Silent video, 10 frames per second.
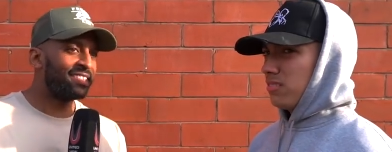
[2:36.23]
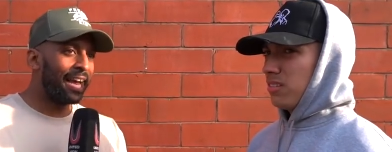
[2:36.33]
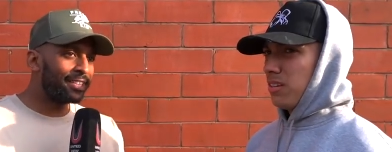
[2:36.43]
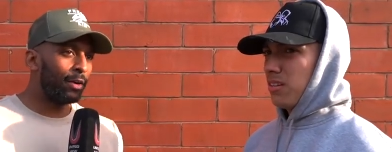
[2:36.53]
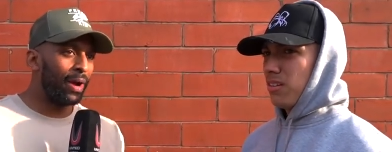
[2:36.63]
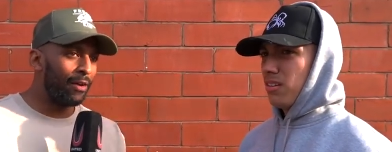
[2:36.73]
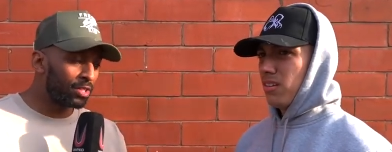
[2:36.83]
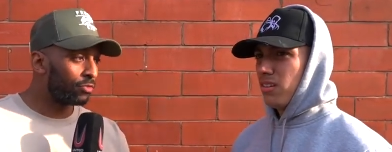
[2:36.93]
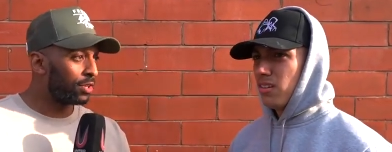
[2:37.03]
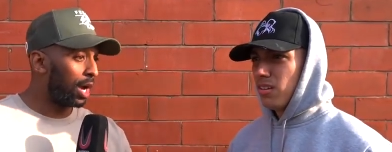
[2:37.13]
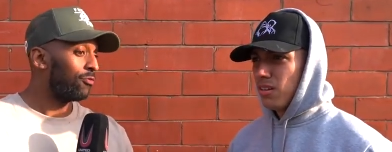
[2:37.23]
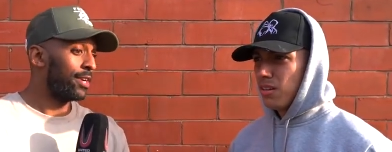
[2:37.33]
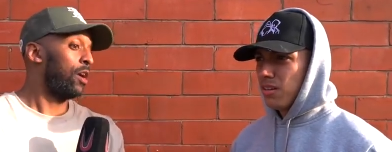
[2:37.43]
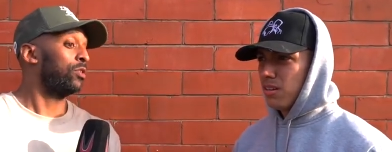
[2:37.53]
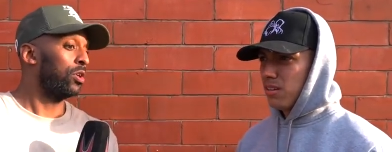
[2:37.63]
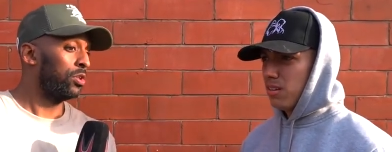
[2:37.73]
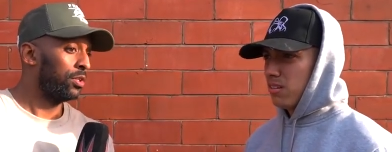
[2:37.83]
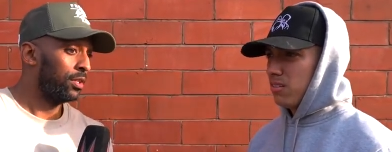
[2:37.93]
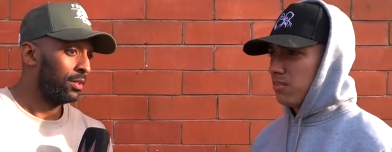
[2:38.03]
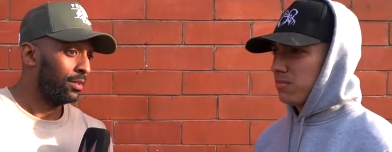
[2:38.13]
Speaker 1: sad that we're having to rely on Ronaldo.
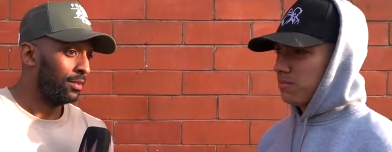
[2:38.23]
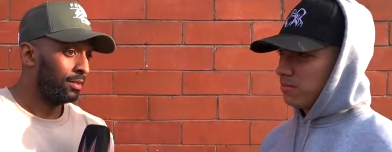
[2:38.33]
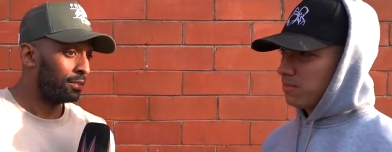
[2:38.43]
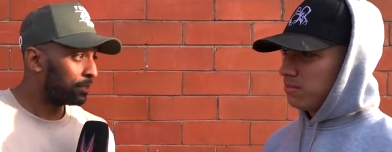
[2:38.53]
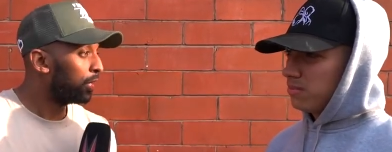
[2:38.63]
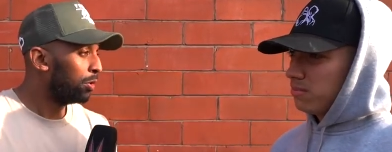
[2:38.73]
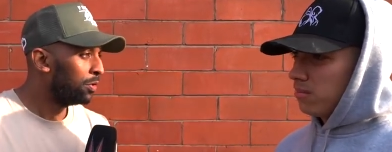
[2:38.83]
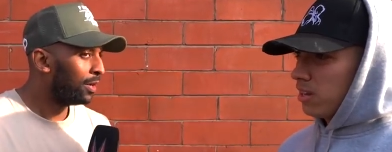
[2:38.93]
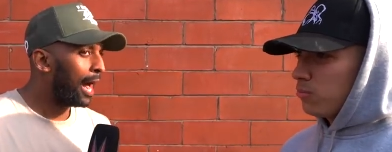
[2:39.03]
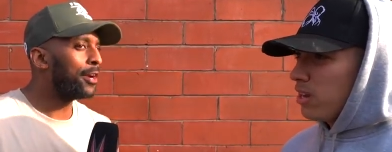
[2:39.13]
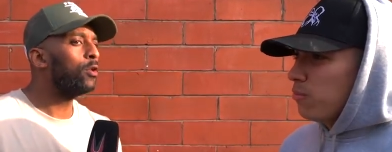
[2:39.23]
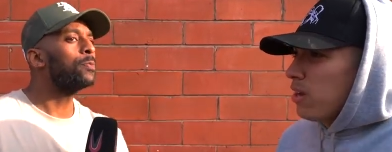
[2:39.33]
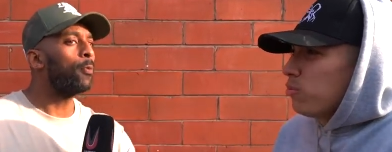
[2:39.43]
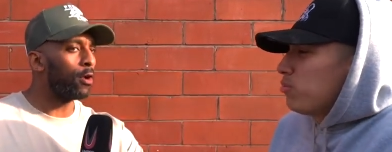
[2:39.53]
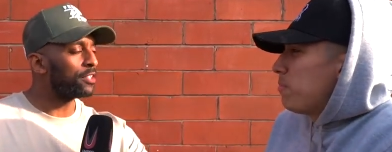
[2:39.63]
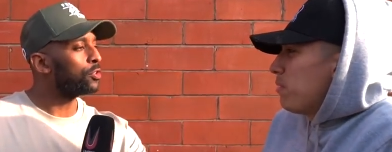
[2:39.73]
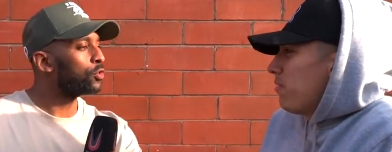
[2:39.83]
Still, I know he's brought in to